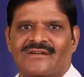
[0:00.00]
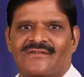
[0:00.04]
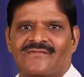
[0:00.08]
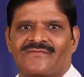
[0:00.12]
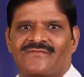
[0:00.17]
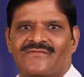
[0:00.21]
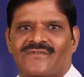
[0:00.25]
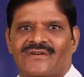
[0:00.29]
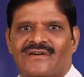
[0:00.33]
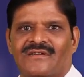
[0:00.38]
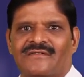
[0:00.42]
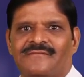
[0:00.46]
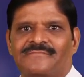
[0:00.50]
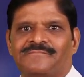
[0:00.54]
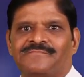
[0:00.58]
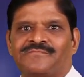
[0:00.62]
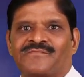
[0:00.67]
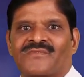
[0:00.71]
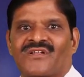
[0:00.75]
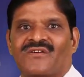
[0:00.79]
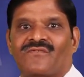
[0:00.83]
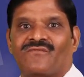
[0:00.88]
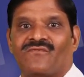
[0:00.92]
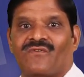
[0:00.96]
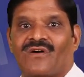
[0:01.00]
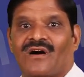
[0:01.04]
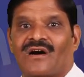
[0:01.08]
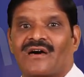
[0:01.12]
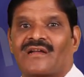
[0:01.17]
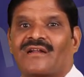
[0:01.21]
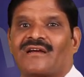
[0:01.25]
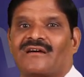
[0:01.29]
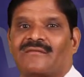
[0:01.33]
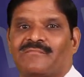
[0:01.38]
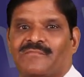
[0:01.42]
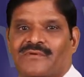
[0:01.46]
for
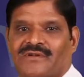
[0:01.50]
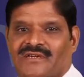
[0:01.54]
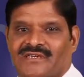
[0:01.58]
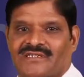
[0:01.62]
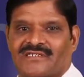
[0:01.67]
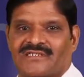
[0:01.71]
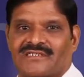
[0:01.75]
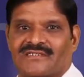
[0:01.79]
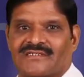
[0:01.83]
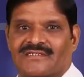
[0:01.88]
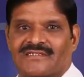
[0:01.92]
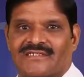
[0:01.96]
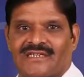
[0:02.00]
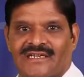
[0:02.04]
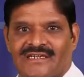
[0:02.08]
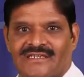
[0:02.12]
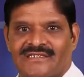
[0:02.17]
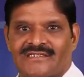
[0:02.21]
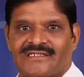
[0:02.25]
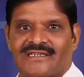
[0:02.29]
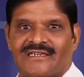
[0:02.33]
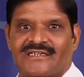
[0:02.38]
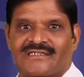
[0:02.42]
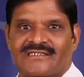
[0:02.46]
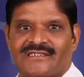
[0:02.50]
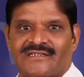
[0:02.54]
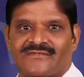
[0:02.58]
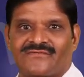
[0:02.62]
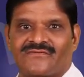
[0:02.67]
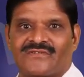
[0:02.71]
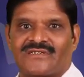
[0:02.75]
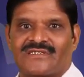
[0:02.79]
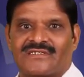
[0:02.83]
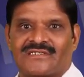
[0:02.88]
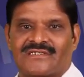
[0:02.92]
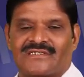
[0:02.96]
war operations. That is the reason
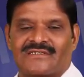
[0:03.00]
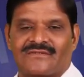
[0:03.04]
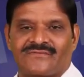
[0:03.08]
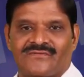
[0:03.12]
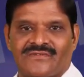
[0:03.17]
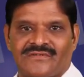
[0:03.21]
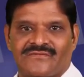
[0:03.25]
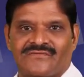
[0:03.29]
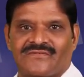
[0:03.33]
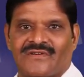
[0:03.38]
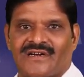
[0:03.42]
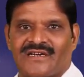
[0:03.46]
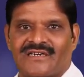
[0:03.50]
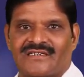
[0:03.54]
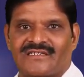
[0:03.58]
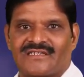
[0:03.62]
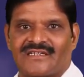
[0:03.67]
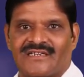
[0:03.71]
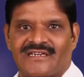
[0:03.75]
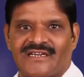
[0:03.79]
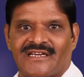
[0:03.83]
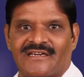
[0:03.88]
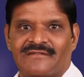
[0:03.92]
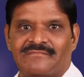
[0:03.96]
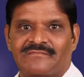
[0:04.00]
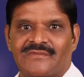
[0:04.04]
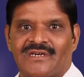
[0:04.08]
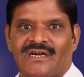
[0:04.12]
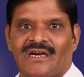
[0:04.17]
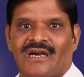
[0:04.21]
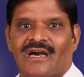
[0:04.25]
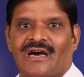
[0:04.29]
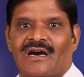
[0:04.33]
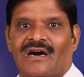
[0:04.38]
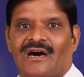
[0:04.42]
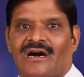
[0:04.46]
we find the name
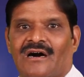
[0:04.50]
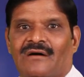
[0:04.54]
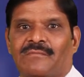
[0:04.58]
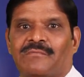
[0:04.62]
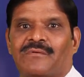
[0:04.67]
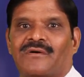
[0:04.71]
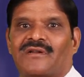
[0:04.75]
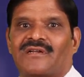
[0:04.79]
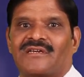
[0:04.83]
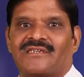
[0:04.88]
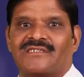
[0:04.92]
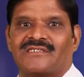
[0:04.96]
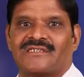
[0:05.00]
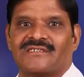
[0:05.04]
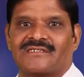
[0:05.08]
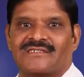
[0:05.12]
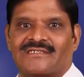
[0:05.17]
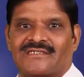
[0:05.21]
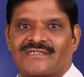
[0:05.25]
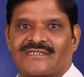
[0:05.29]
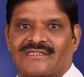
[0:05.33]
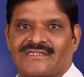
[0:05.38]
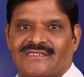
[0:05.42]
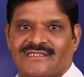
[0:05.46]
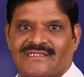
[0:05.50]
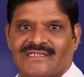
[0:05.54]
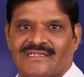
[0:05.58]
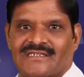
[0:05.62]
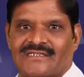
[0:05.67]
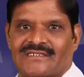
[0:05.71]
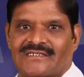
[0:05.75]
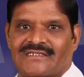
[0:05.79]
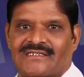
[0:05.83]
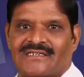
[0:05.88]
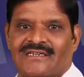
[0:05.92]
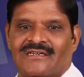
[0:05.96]
operations
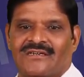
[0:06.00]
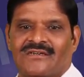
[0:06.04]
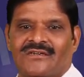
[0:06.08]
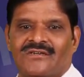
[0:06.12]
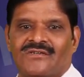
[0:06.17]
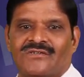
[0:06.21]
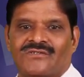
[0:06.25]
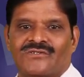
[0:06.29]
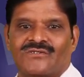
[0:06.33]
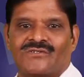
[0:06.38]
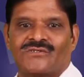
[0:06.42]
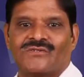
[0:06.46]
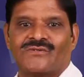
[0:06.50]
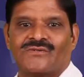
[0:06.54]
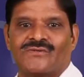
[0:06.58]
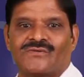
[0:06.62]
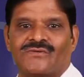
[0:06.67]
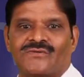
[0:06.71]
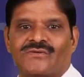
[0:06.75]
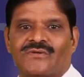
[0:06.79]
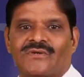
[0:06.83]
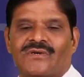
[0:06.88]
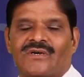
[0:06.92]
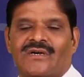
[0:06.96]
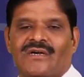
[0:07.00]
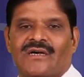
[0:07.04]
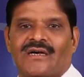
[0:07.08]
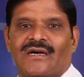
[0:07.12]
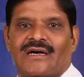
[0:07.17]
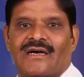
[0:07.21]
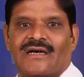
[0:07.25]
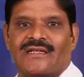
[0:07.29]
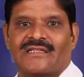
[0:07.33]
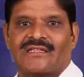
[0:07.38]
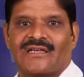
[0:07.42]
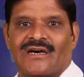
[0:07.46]
research. So
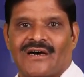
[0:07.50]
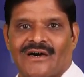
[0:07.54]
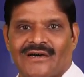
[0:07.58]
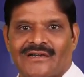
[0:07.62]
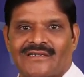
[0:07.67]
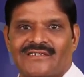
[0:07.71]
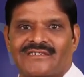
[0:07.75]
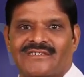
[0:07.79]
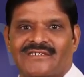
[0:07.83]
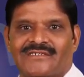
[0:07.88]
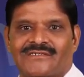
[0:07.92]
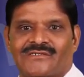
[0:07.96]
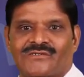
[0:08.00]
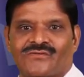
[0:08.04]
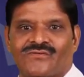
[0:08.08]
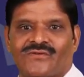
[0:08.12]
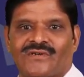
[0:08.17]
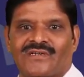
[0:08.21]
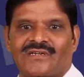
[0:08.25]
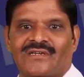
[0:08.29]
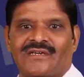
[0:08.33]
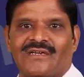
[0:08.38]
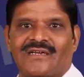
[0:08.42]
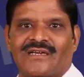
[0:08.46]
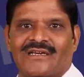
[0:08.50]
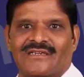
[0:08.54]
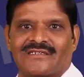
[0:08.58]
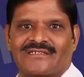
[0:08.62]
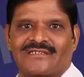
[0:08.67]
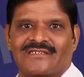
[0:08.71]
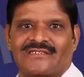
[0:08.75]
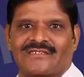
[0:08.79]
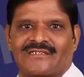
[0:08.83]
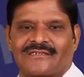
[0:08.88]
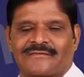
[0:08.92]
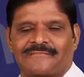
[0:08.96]
the origins were
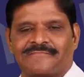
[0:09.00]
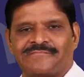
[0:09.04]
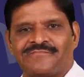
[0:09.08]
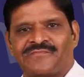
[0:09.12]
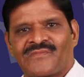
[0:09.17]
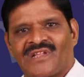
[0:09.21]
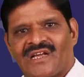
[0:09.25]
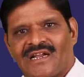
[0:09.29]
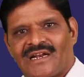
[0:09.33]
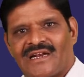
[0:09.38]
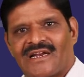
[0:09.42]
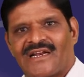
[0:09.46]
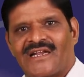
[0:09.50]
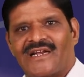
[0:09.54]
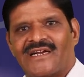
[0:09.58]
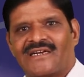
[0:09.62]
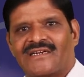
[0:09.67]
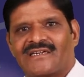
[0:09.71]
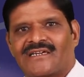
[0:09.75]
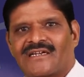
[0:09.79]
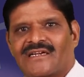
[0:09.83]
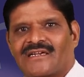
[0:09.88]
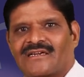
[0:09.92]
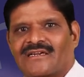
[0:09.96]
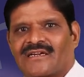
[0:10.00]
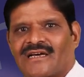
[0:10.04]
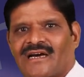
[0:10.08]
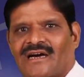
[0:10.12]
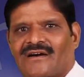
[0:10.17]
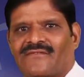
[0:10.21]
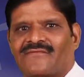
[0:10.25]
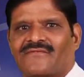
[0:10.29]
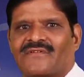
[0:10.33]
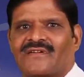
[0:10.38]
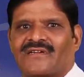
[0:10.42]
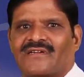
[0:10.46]
existing. Later on,
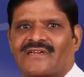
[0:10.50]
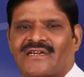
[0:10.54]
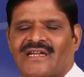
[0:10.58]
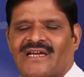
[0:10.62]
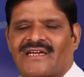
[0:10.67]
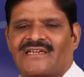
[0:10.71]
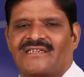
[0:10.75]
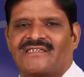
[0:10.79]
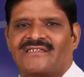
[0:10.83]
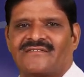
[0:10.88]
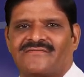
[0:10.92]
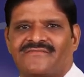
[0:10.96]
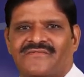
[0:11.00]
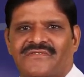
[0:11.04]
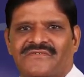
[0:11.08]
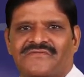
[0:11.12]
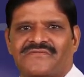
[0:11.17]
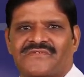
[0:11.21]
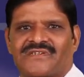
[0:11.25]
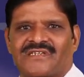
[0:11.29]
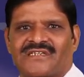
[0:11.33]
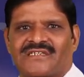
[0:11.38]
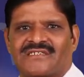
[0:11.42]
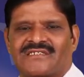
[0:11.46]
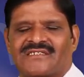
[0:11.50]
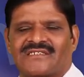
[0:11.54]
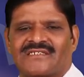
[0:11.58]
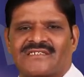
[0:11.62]
after 1950s,